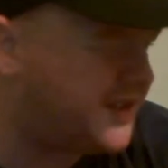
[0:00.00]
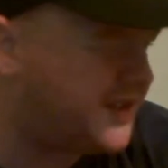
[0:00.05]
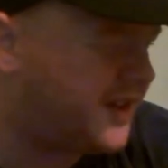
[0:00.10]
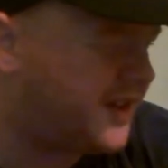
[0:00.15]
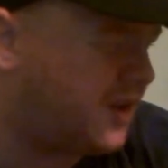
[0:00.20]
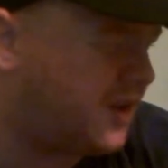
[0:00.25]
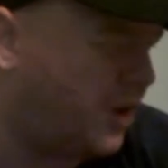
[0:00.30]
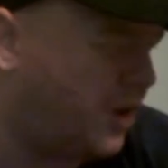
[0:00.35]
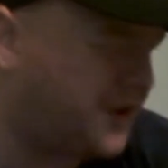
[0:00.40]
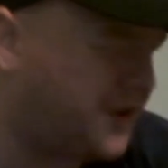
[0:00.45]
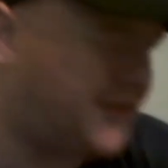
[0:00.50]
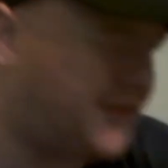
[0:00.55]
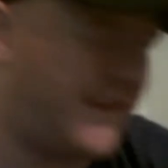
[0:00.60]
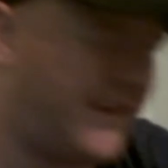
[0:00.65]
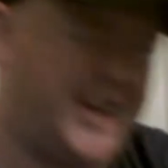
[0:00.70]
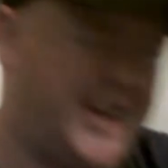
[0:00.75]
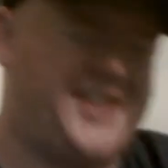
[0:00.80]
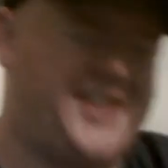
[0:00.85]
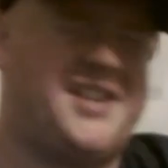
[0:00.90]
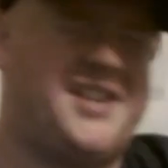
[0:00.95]
what's the
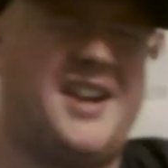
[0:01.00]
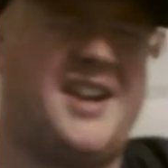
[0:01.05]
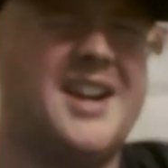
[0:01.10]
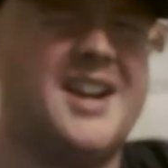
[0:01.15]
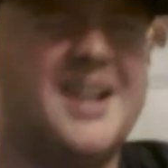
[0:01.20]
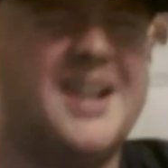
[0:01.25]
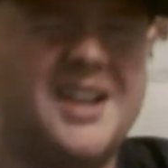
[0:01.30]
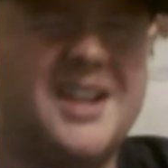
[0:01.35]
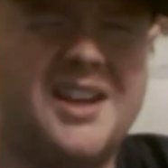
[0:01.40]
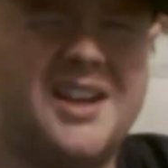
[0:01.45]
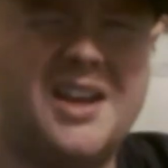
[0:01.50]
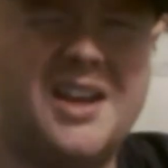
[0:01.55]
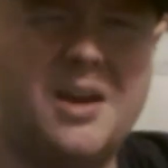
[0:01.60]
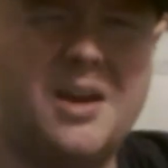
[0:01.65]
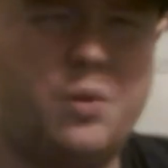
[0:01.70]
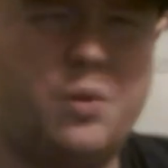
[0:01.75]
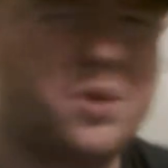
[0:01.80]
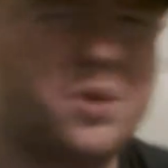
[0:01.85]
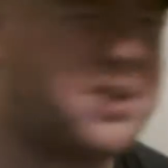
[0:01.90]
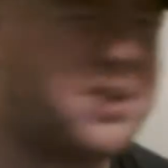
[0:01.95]
controversy?
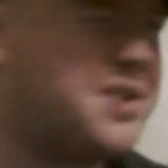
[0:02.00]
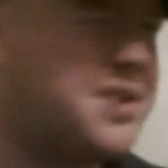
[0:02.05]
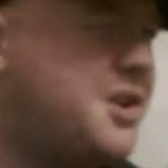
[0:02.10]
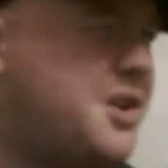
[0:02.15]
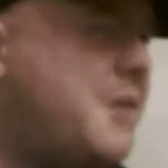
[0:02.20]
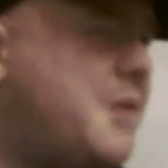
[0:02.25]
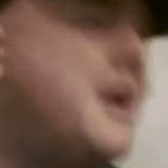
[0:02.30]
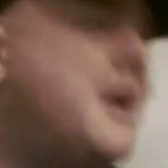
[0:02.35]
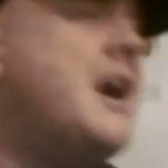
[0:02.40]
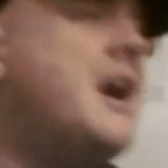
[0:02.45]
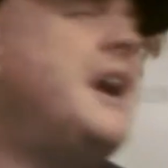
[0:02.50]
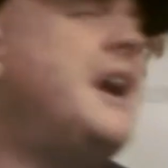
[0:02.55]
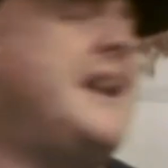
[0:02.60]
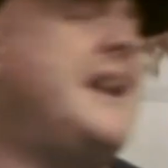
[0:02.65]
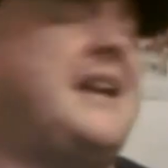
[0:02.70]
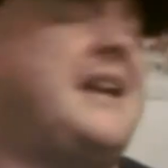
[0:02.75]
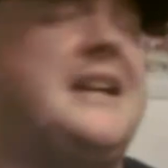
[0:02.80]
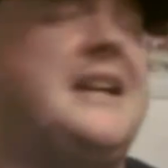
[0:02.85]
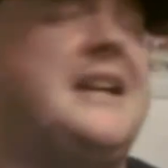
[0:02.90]
What's this all about?